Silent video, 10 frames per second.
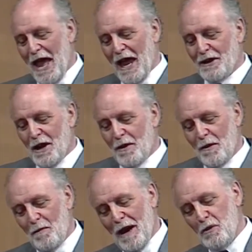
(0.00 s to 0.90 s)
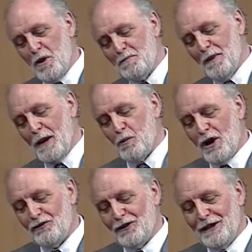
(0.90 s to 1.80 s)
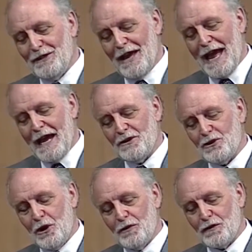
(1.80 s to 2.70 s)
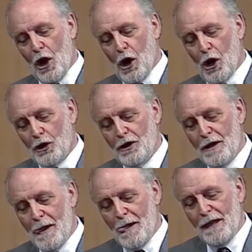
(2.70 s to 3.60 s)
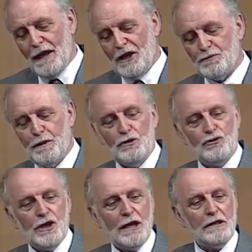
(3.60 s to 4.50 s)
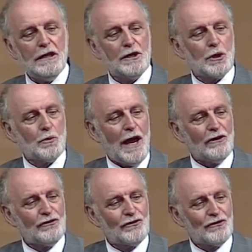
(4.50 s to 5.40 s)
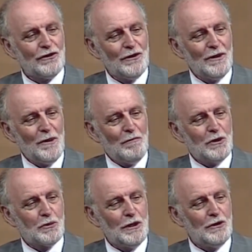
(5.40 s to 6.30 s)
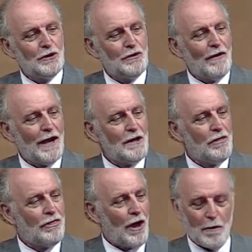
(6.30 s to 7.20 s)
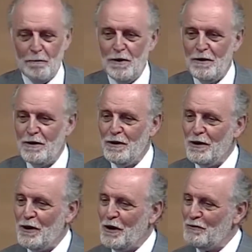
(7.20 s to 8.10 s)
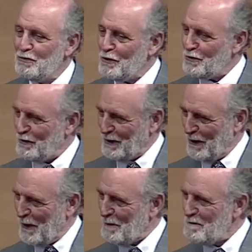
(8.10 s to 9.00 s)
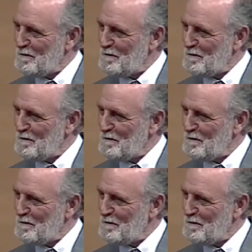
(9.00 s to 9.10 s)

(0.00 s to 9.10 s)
And my windpipe resting in the hand of God is being gently caressed between the divine thumb and forefinger.